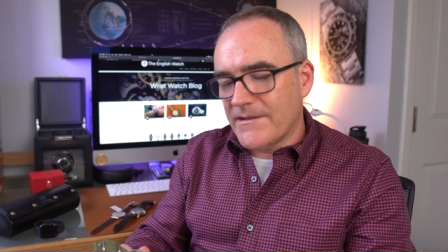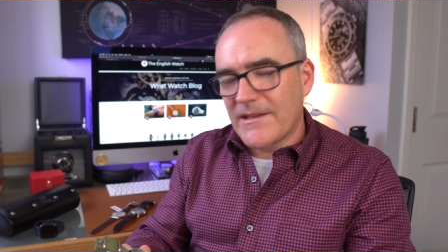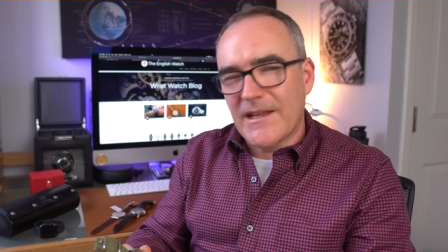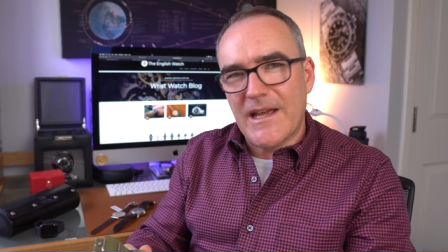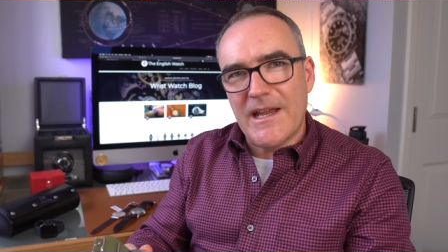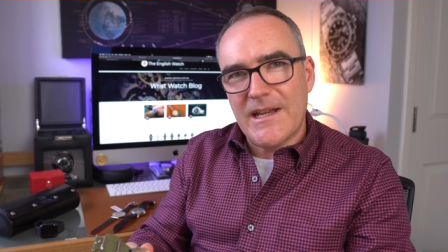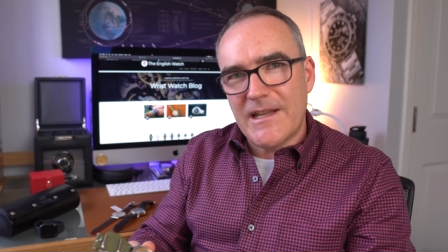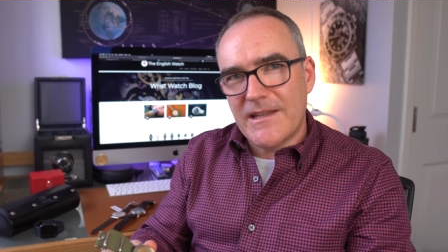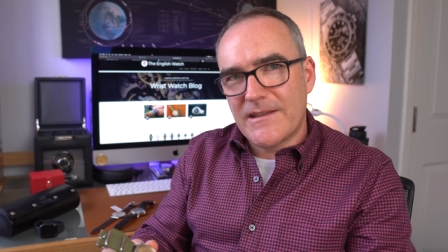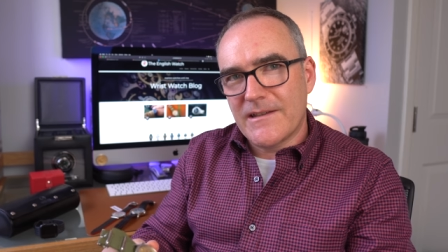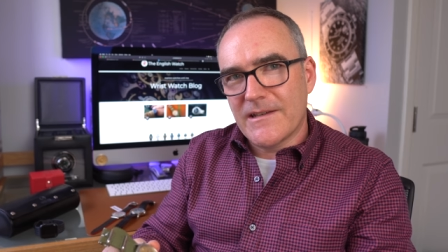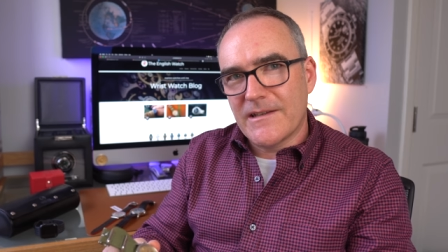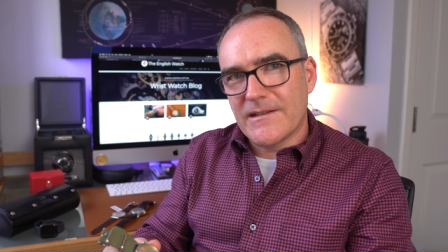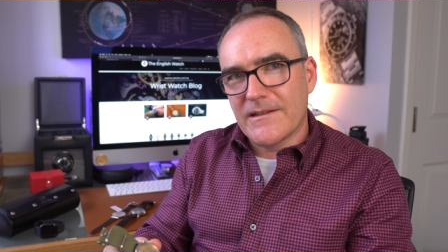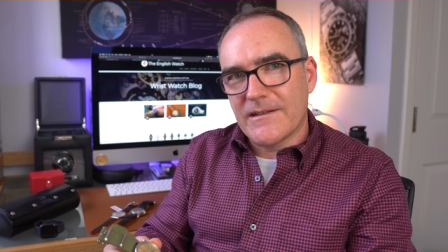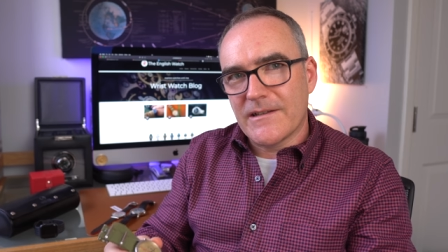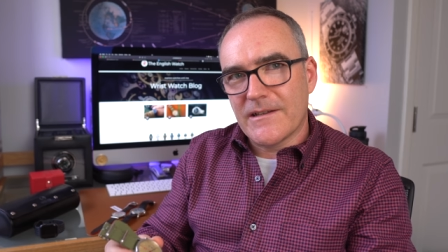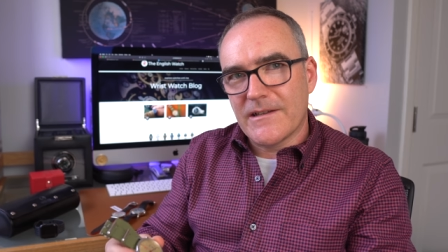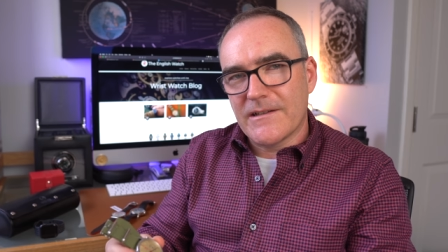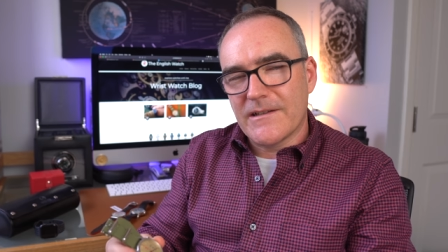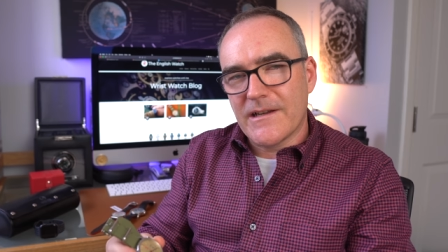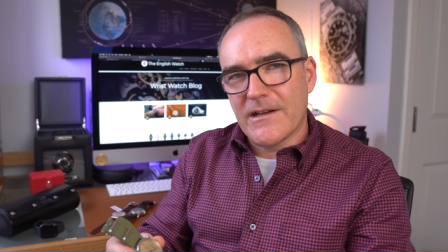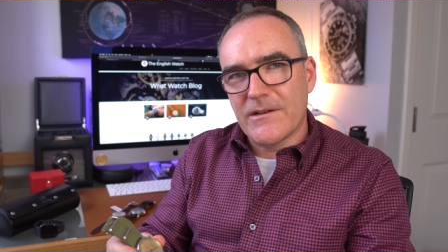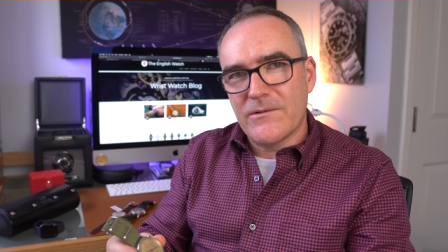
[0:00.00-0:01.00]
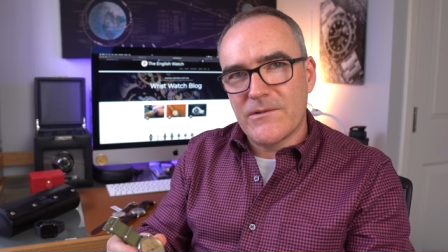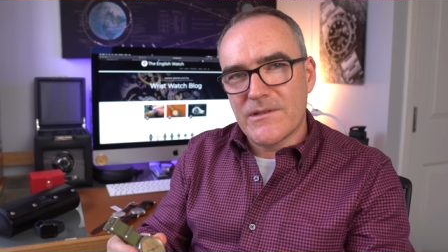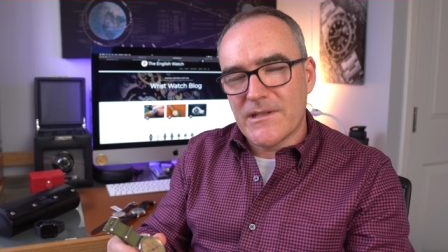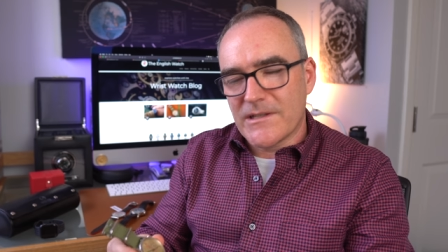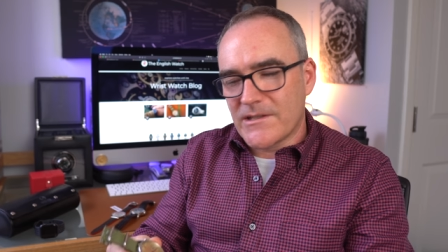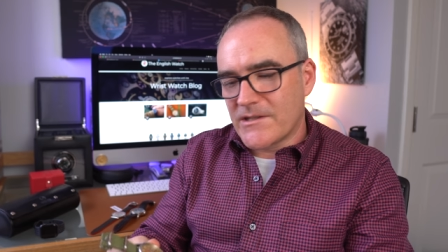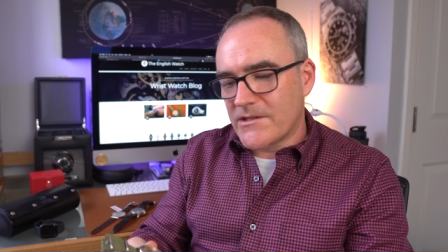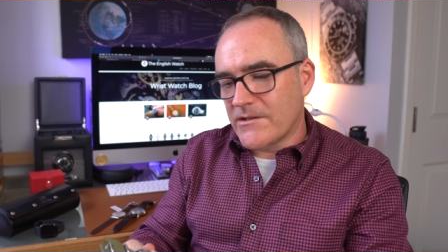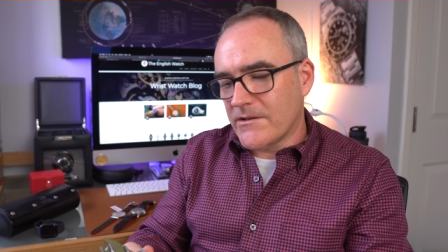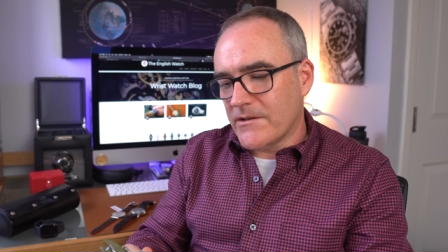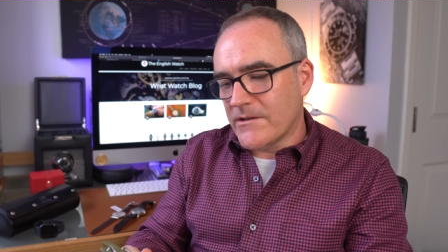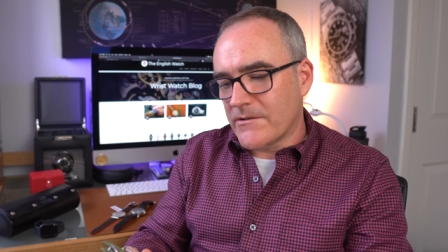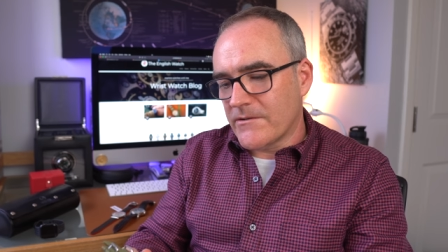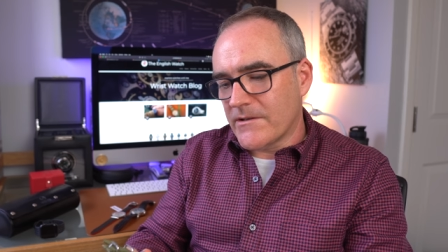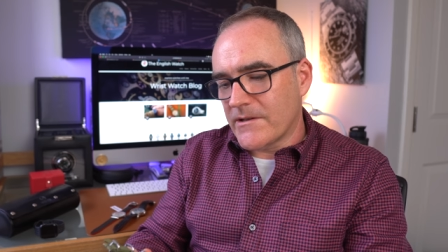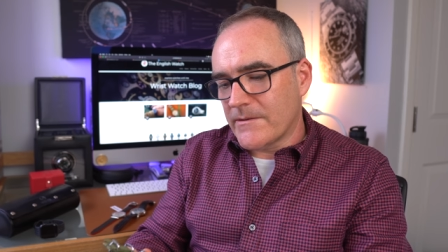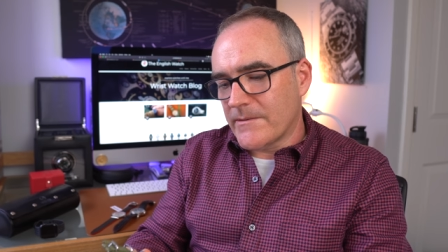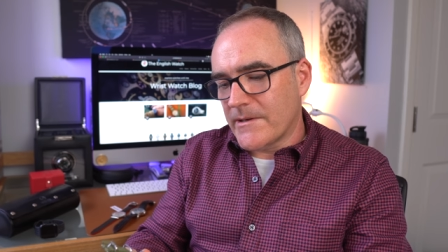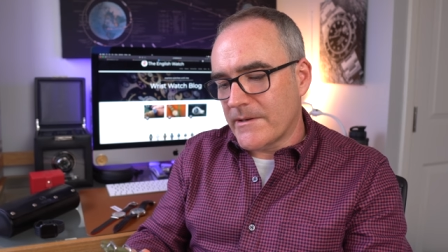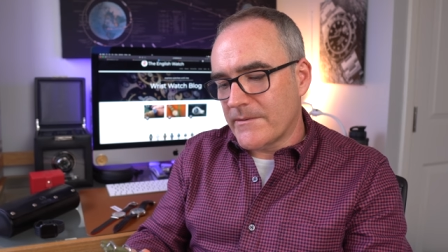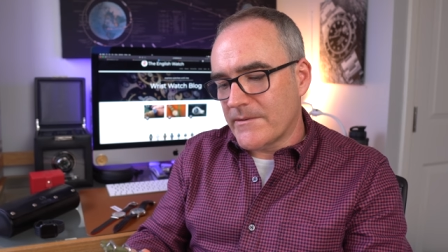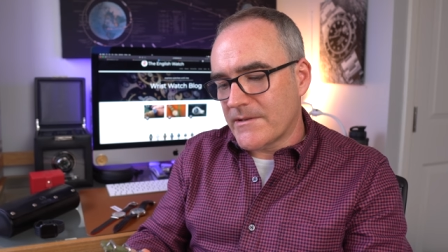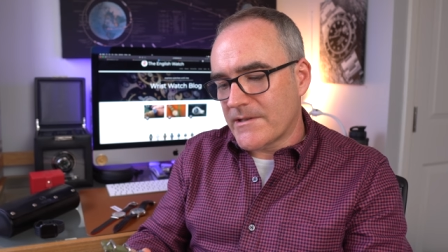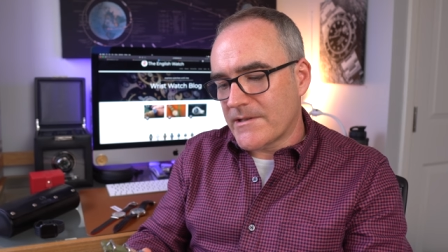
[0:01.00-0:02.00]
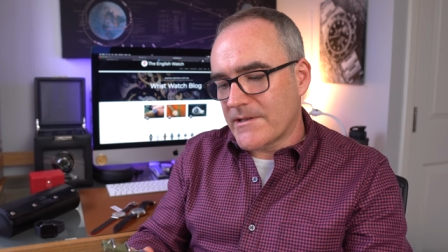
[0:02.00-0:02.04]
think anything goes in China at the moment.